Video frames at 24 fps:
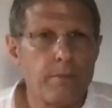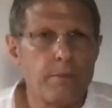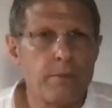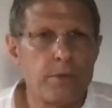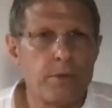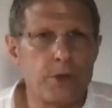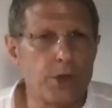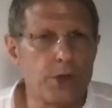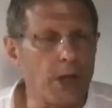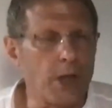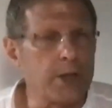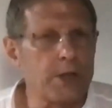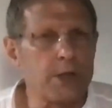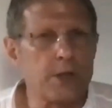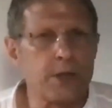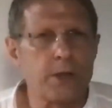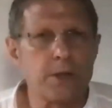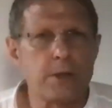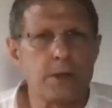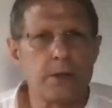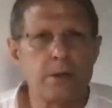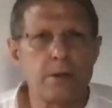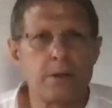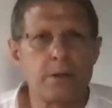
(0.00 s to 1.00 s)
Just
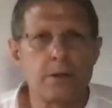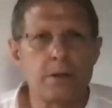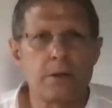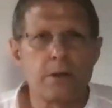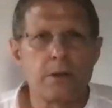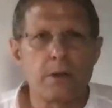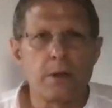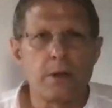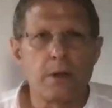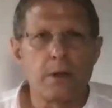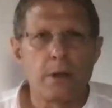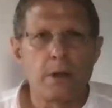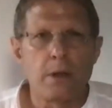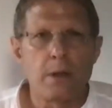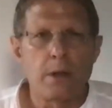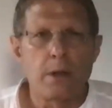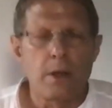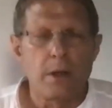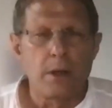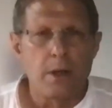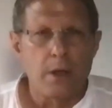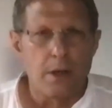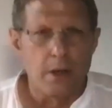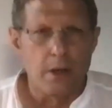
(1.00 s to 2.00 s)

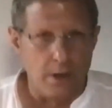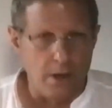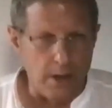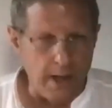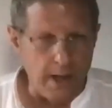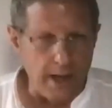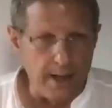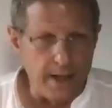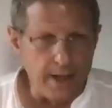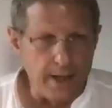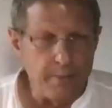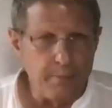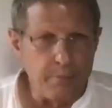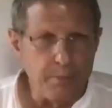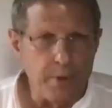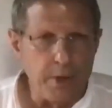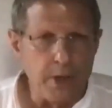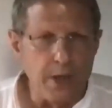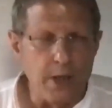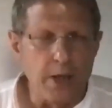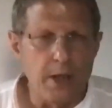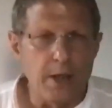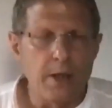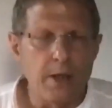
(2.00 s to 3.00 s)
let it
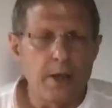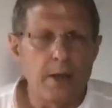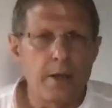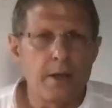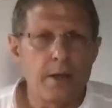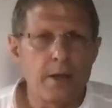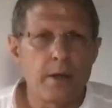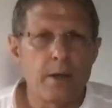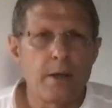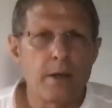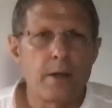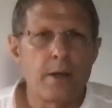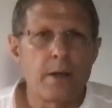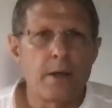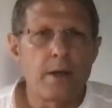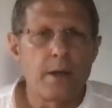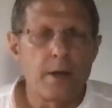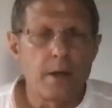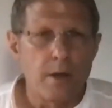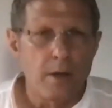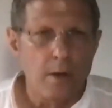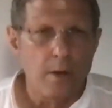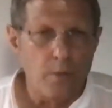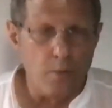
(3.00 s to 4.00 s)
be
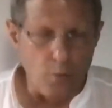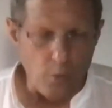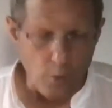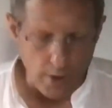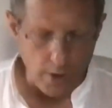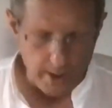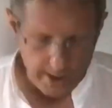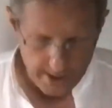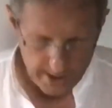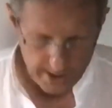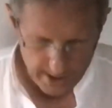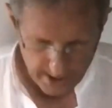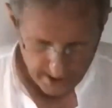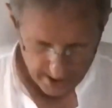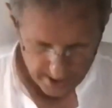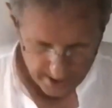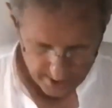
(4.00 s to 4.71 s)
what it is.